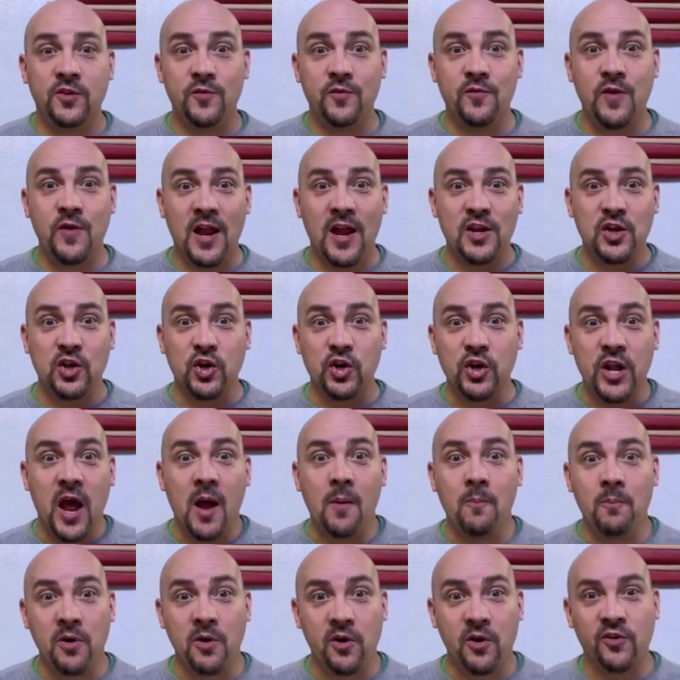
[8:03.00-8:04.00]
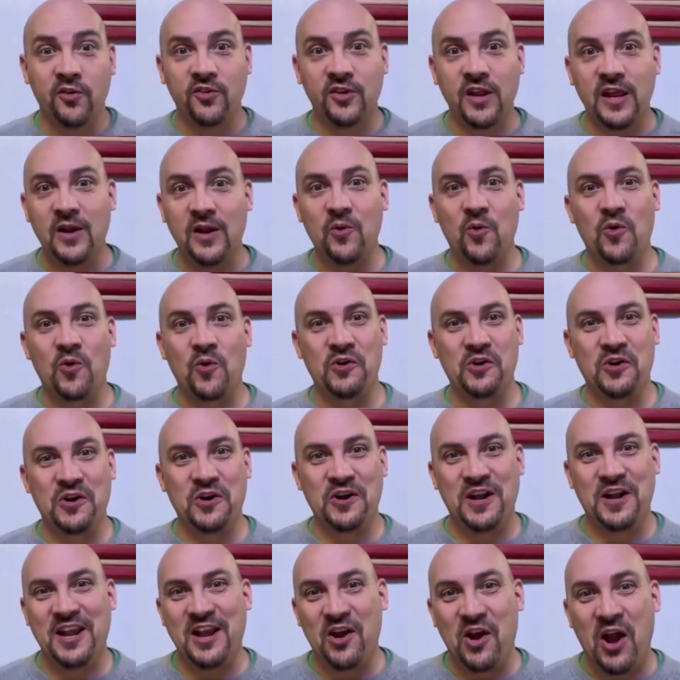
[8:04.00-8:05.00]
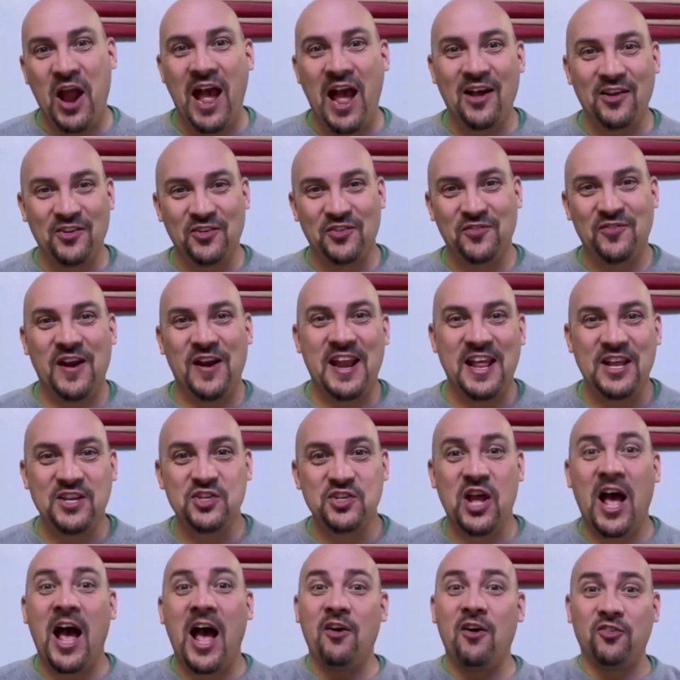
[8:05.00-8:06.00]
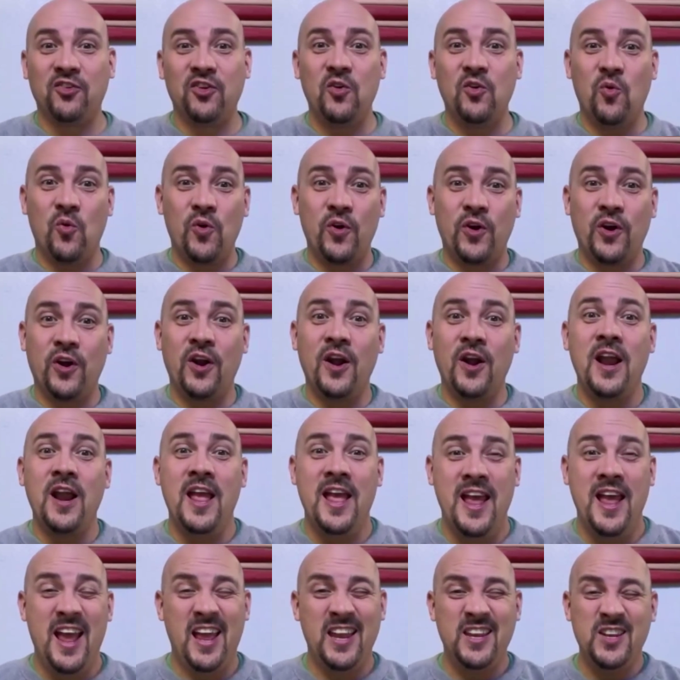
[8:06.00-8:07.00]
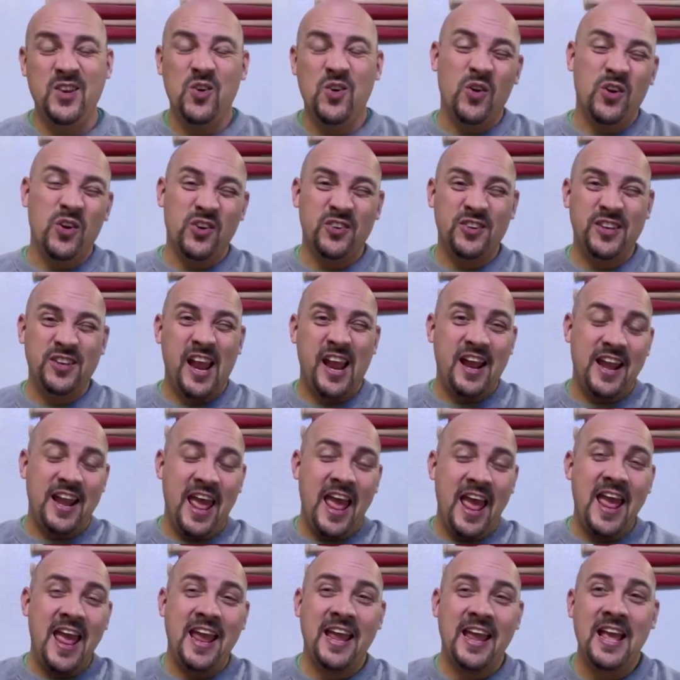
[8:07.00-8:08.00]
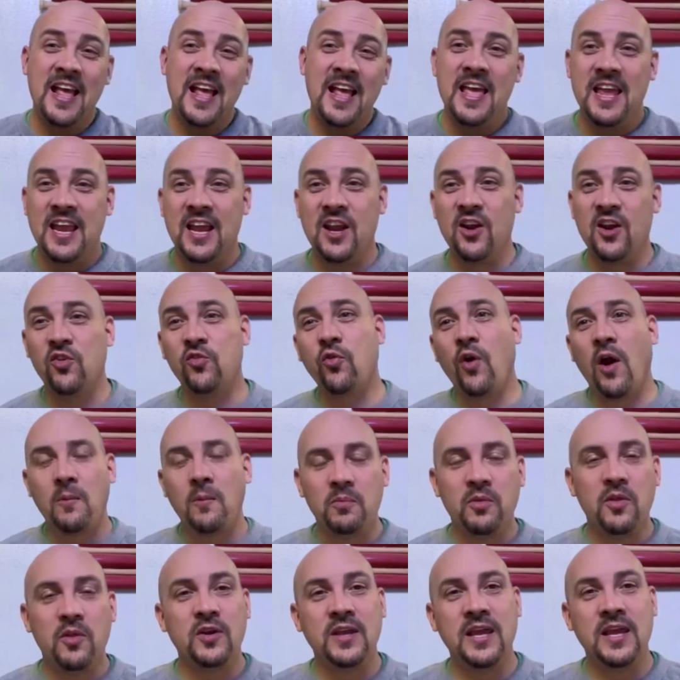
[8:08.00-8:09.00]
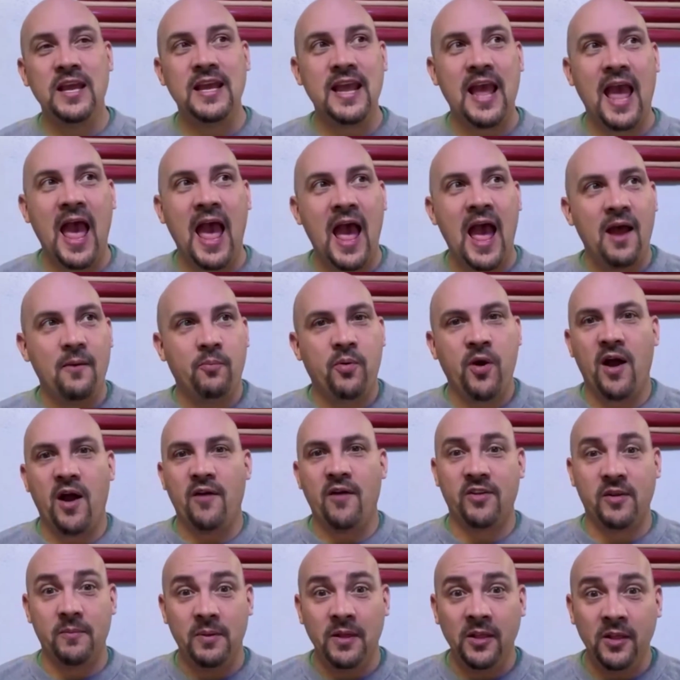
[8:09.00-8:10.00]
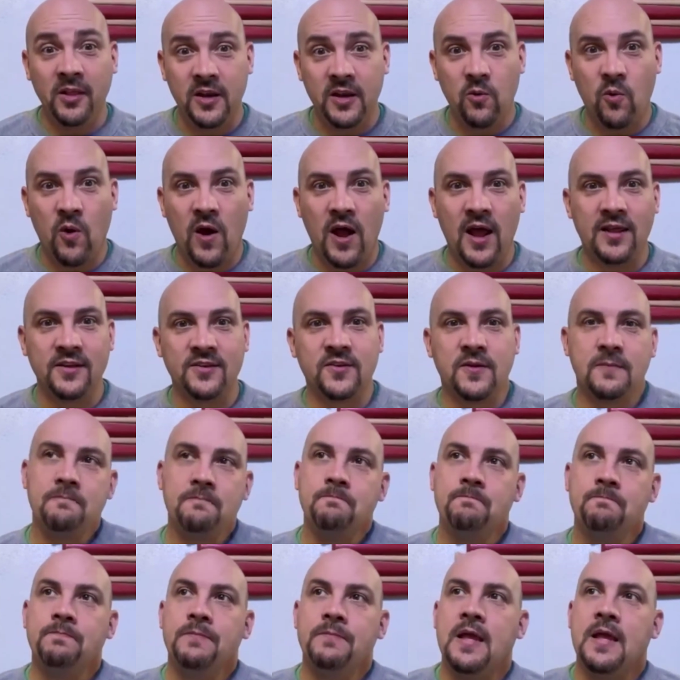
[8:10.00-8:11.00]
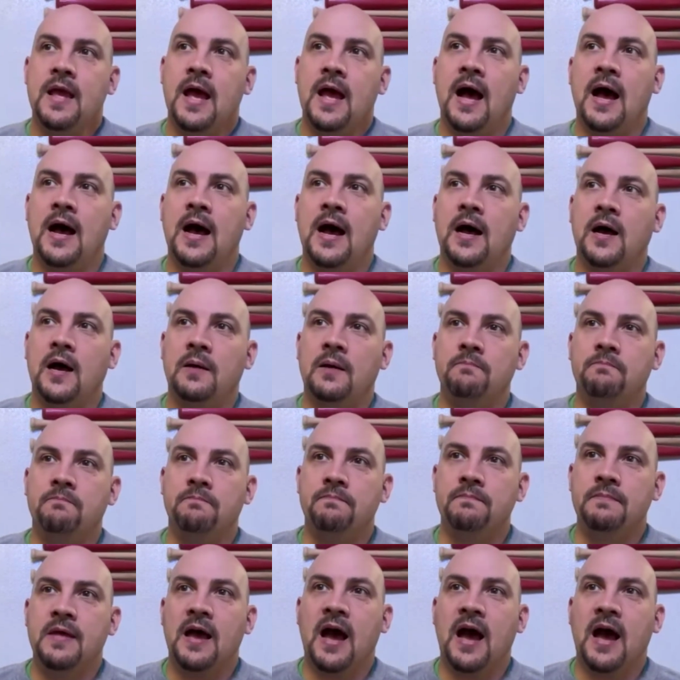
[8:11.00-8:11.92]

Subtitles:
once you've gotten your numbers in order and your financial house in order, and you understand, hey, here's where I'm looking at profitability wise. uh,